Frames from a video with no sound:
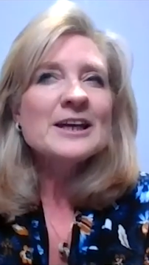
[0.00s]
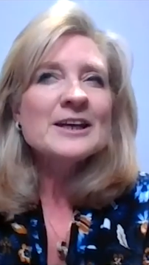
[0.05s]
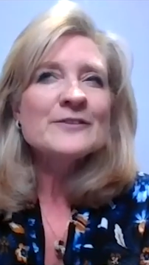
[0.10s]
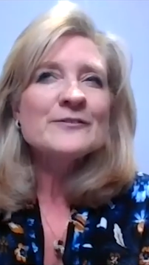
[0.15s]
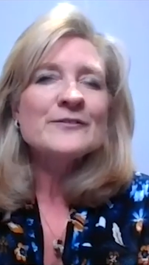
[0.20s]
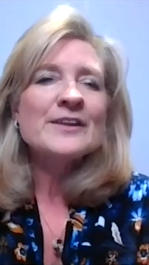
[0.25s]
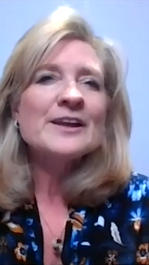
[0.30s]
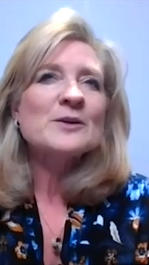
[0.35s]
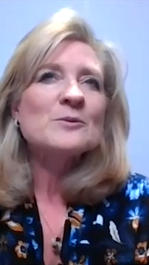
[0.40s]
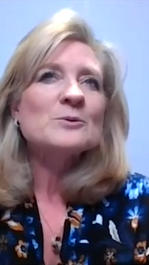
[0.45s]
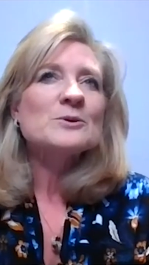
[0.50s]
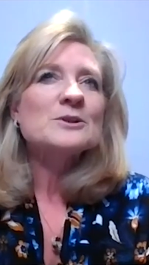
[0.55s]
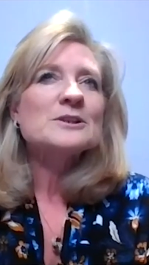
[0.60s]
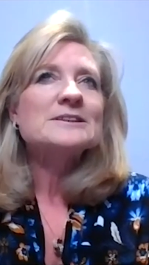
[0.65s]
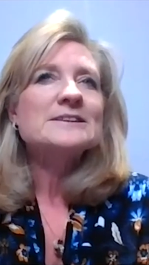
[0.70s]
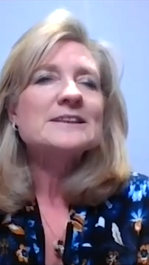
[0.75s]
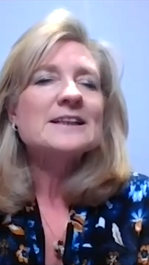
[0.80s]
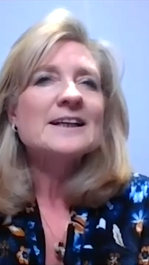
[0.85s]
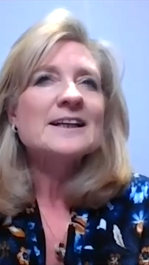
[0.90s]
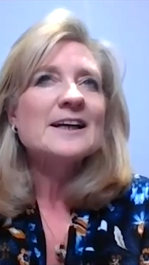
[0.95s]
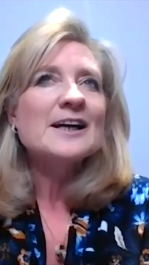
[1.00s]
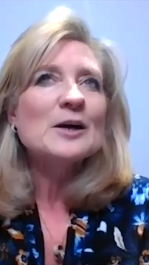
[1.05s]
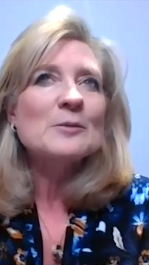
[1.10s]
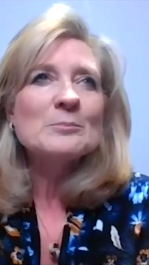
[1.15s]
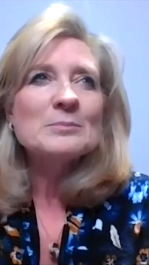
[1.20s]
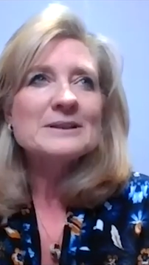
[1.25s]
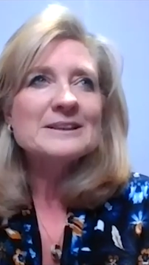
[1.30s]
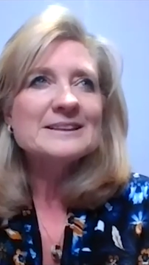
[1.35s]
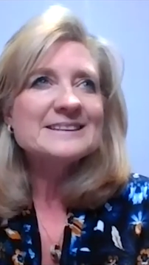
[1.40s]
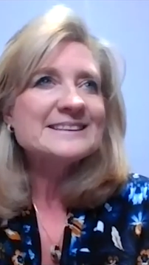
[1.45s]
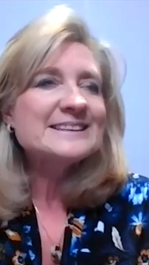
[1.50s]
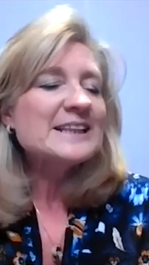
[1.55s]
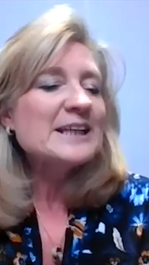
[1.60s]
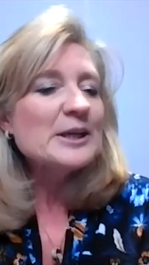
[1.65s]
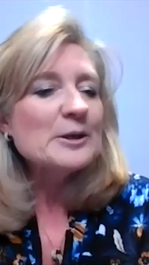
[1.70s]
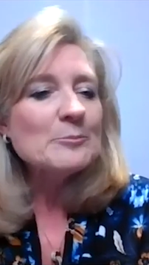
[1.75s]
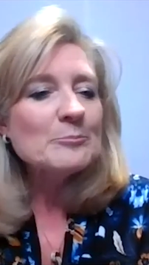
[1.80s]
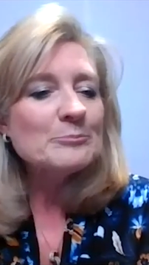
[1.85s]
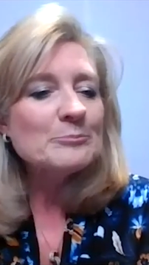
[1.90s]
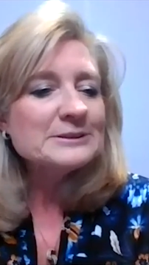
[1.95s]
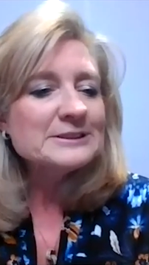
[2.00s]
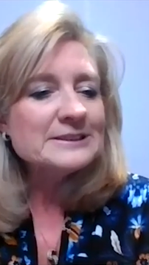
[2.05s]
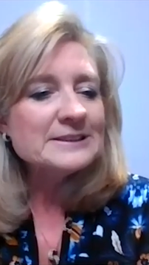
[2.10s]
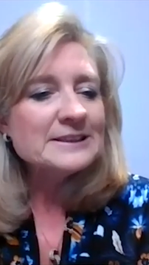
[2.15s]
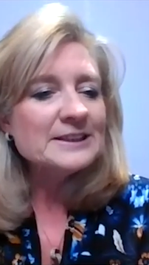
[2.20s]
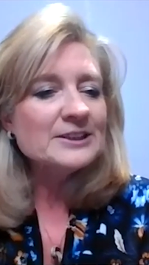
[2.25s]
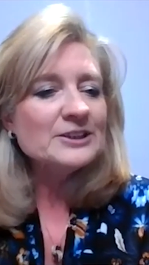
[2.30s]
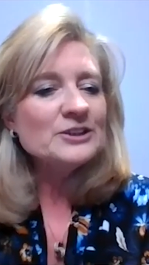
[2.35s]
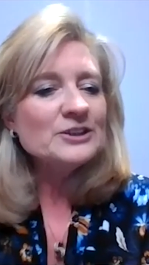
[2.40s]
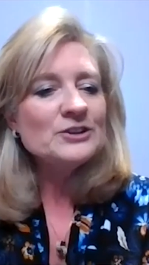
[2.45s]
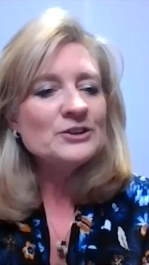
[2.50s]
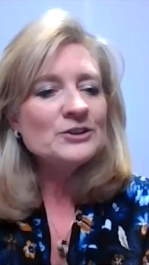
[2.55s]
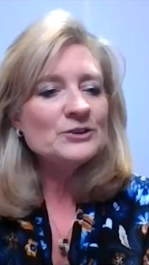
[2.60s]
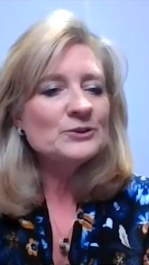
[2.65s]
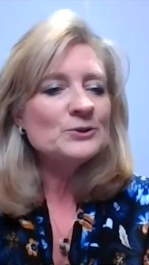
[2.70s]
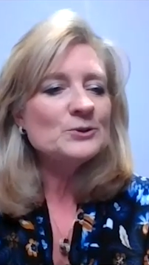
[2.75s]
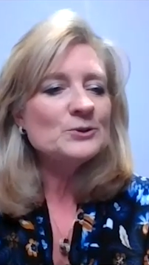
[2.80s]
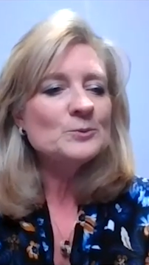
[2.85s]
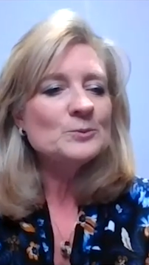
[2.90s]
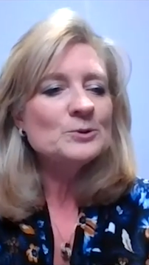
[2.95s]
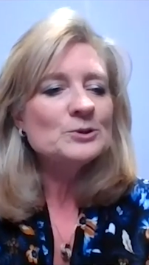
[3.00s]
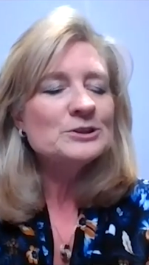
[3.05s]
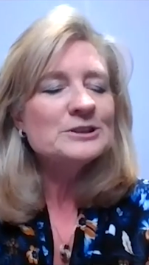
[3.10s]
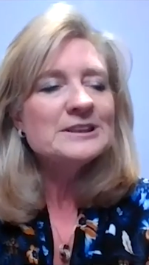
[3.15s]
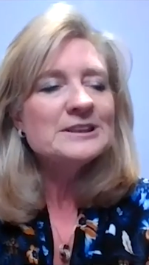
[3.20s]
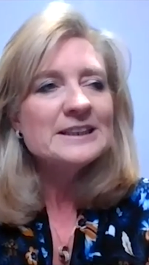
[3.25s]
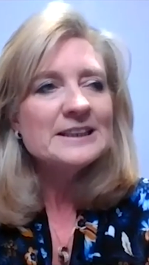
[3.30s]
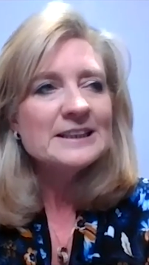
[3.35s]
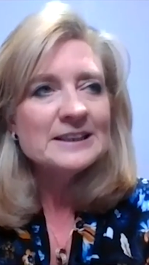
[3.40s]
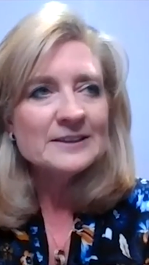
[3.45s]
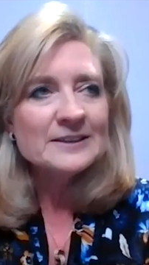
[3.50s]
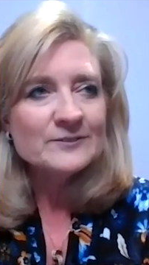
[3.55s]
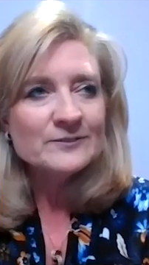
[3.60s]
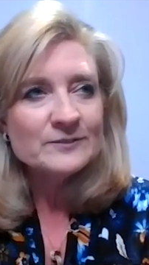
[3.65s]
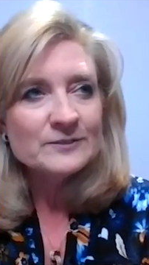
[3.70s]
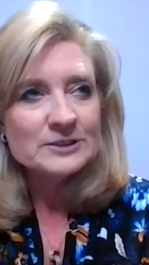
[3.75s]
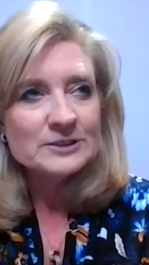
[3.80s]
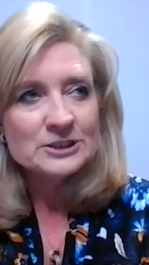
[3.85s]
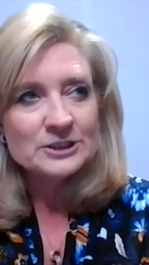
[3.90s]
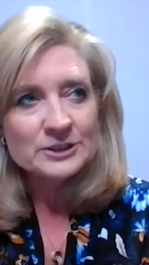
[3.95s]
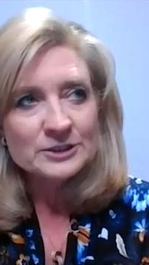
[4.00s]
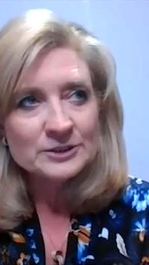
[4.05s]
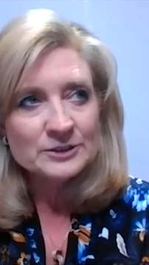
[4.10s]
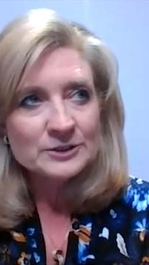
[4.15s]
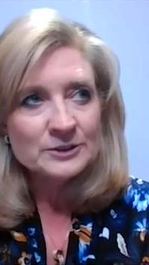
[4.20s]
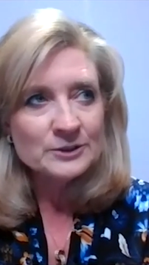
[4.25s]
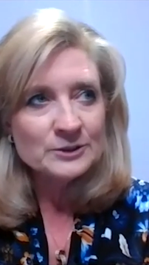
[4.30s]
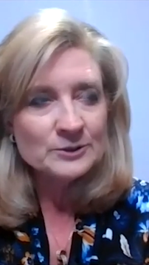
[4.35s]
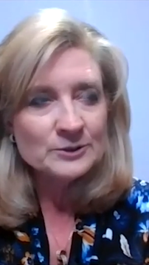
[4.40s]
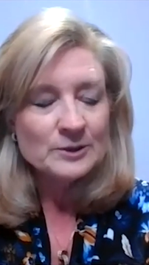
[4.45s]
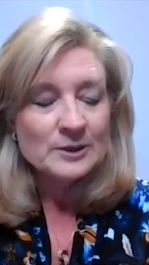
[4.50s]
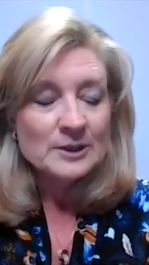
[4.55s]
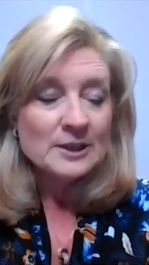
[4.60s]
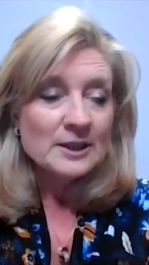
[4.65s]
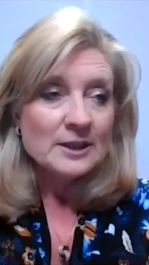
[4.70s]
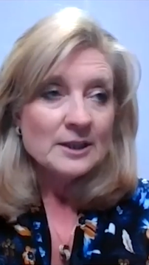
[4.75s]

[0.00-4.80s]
if there was a couple of tips that you would give to